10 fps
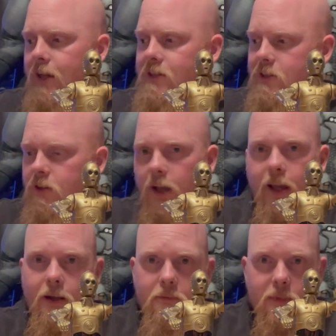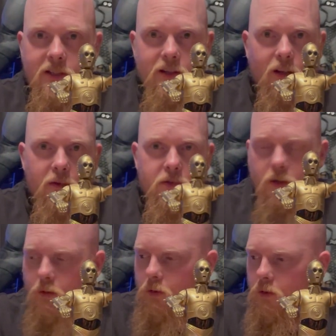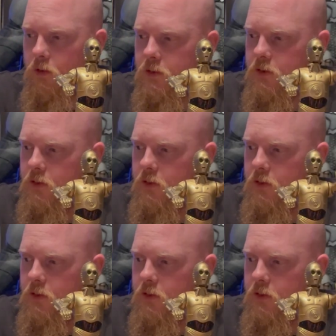still am. I still love Star Wars.